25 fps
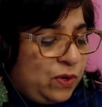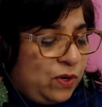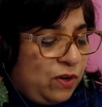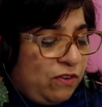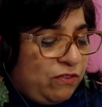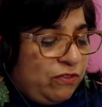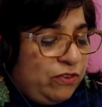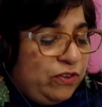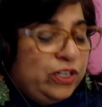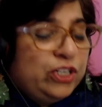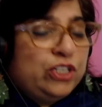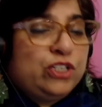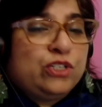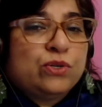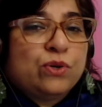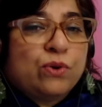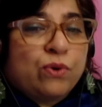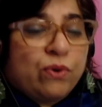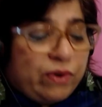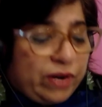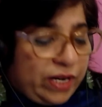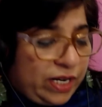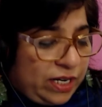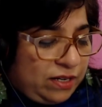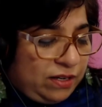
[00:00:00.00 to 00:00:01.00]
spoke of
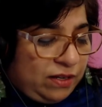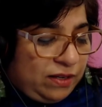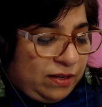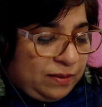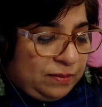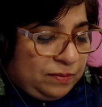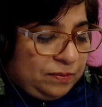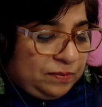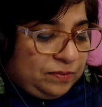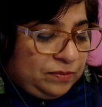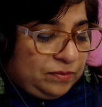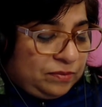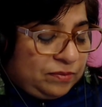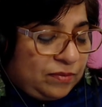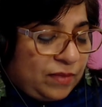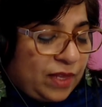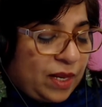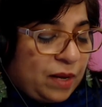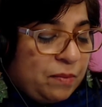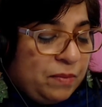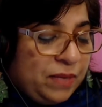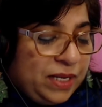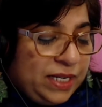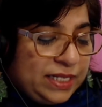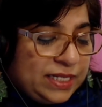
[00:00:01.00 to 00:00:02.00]
rhetorical
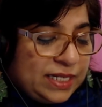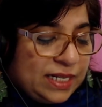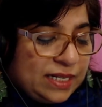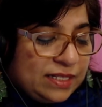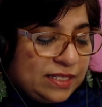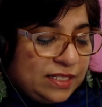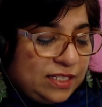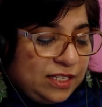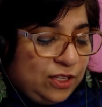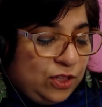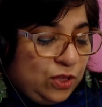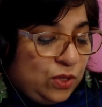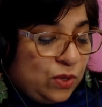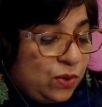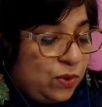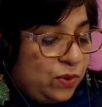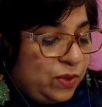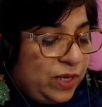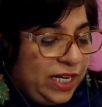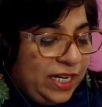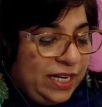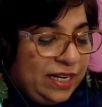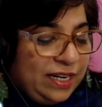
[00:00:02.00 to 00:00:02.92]
militancy,